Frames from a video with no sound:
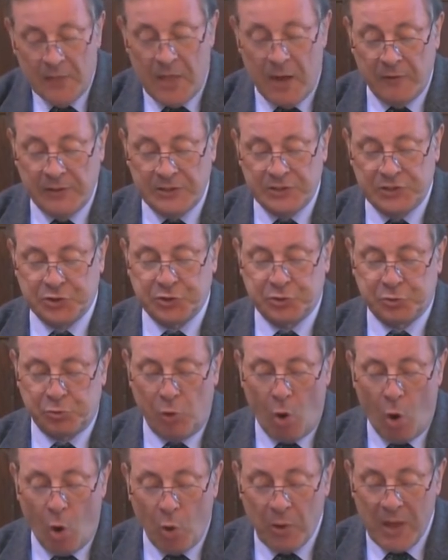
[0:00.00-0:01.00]
There is
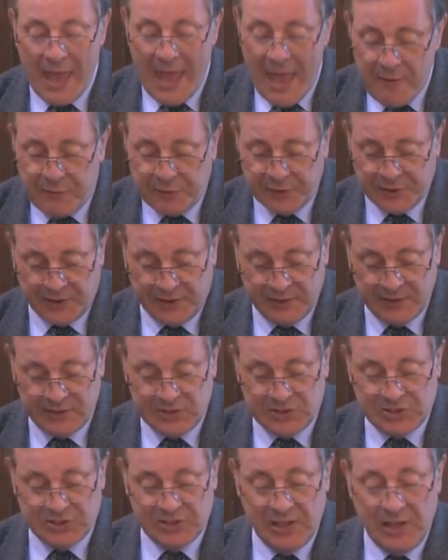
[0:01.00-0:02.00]
strong
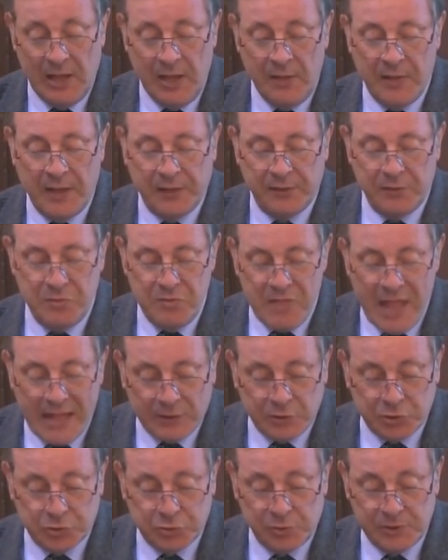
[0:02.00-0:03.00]
evidence that
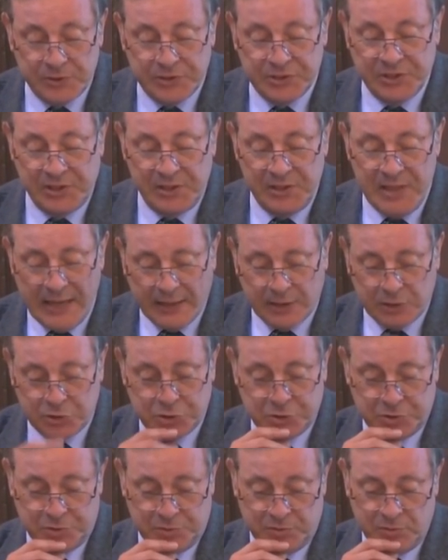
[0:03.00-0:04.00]
natural
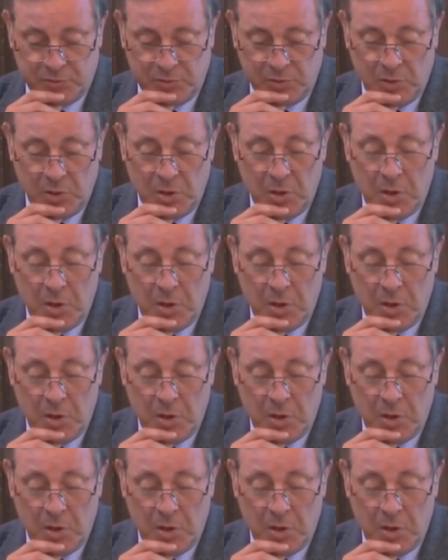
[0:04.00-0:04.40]
selection